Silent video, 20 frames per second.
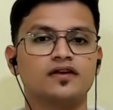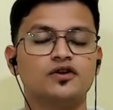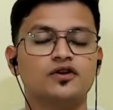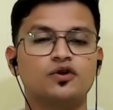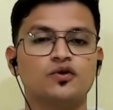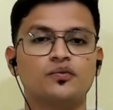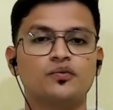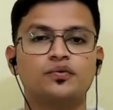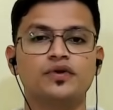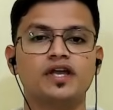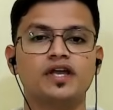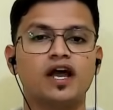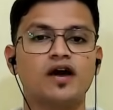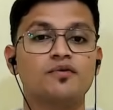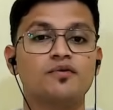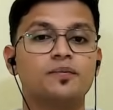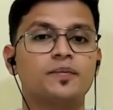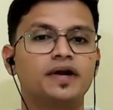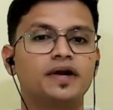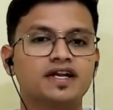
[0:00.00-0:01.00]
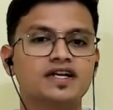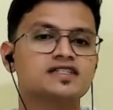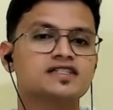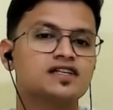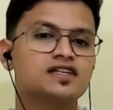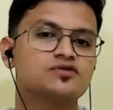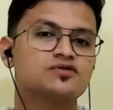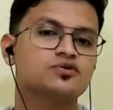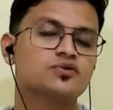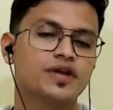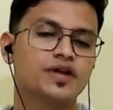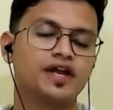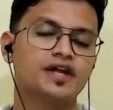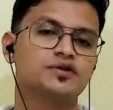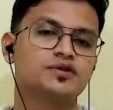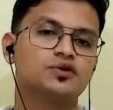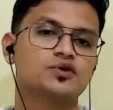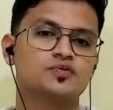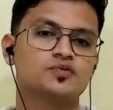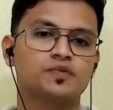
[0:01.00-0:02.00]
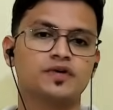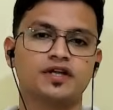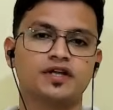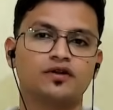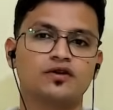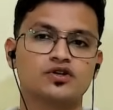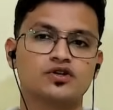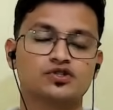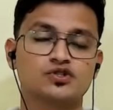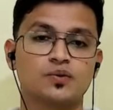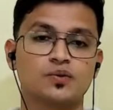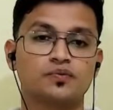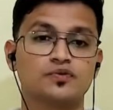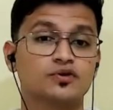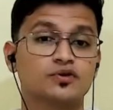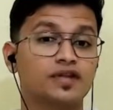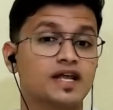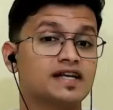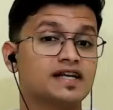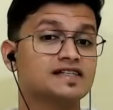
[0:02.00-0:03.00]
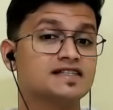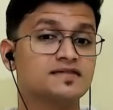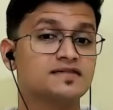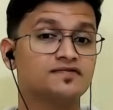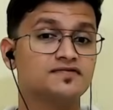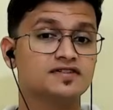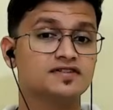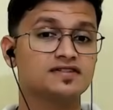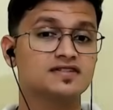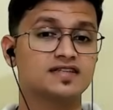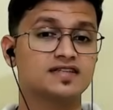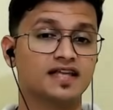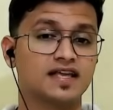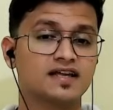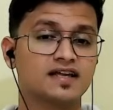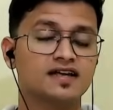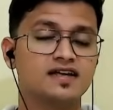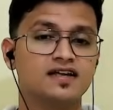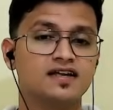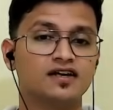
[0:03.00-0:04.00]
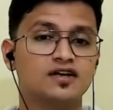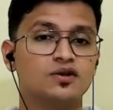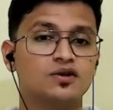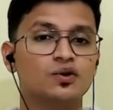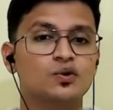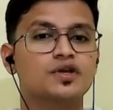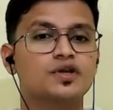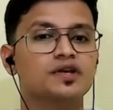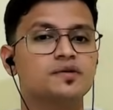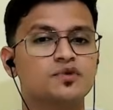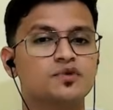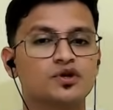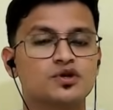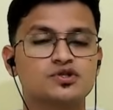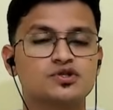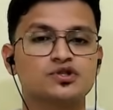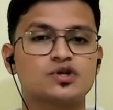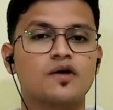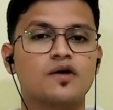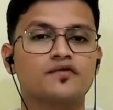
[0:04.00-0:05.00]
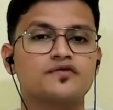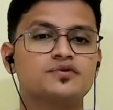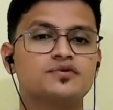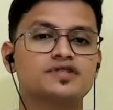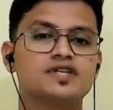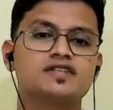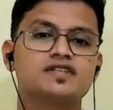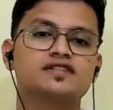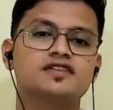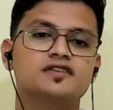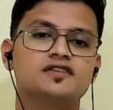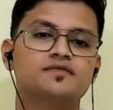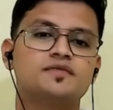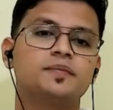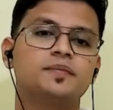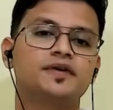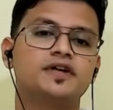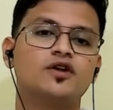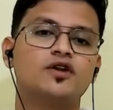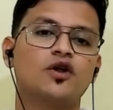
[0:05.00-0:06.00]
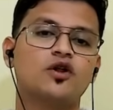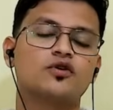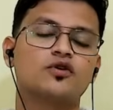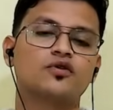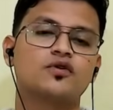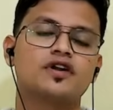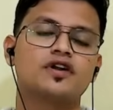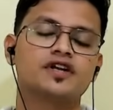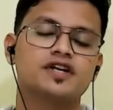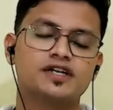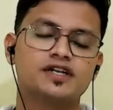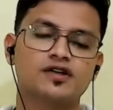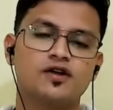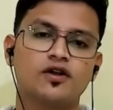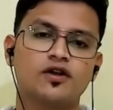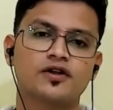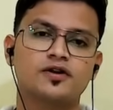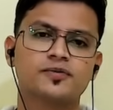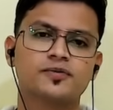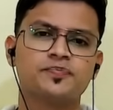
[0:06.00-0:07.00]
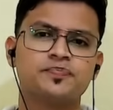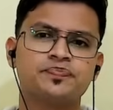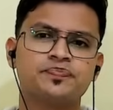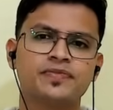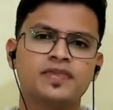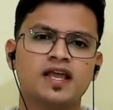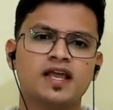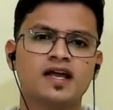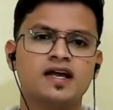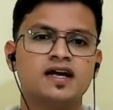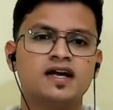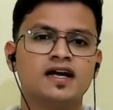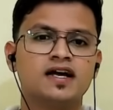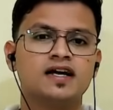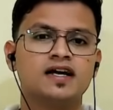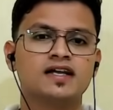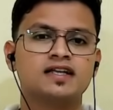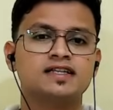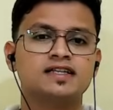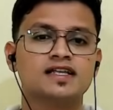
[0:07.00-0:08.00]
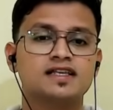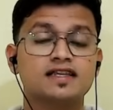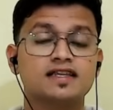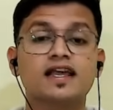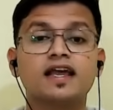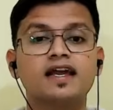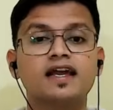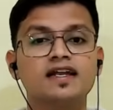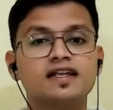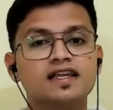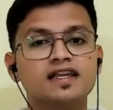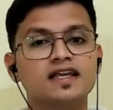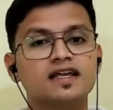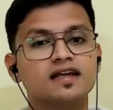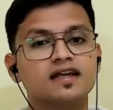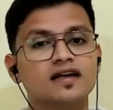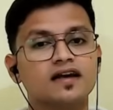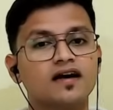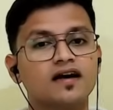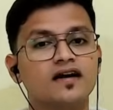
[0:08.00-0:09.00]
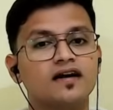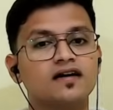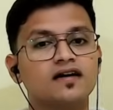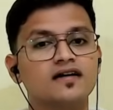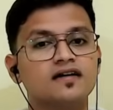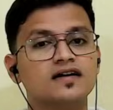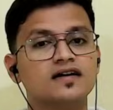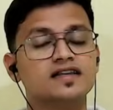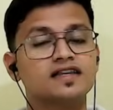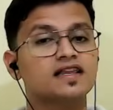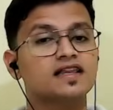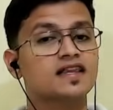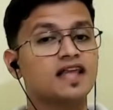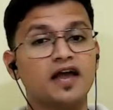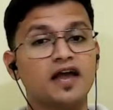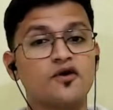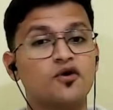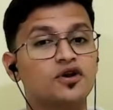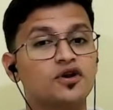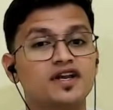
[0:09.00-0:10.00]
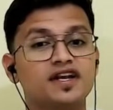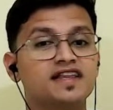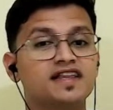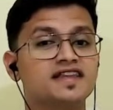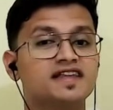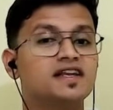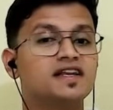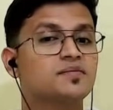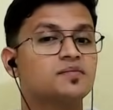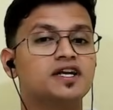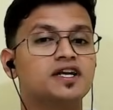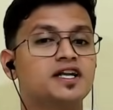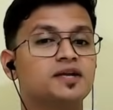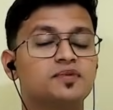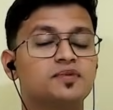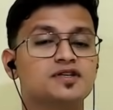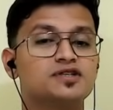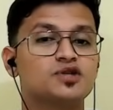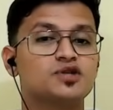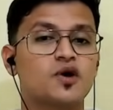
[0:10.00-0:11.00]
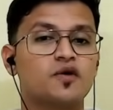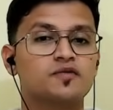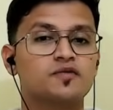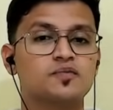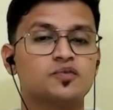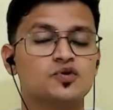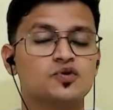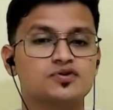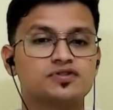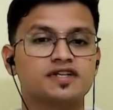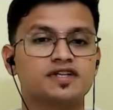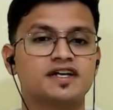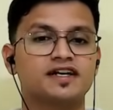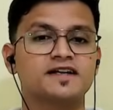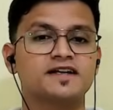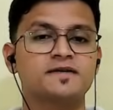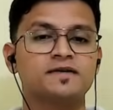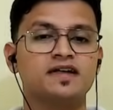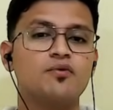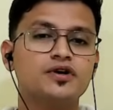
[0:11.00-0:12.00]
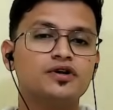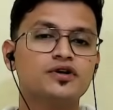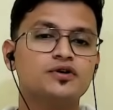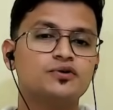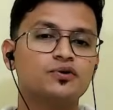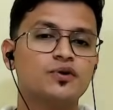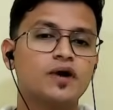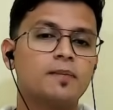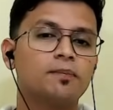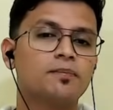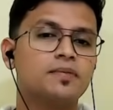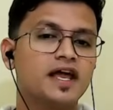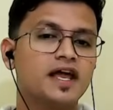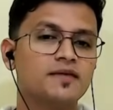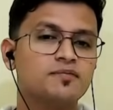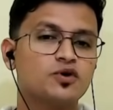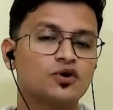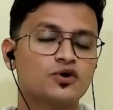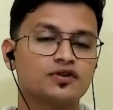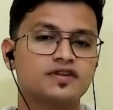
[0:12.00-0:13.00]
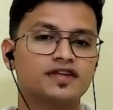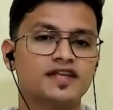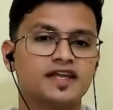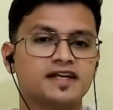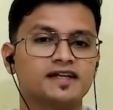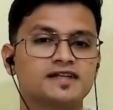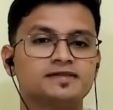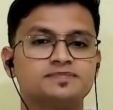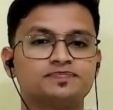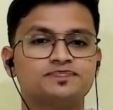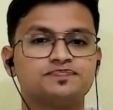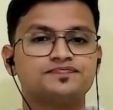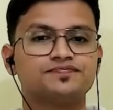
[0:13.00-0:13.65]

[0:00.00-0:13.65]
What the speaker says: you know, we have a better chance to get those particular jobs. So that's the first thing, looking for a job which are just $50 or $100. The second thing, since I have already seen a multiple jobs posted, I wanted to apply for a thing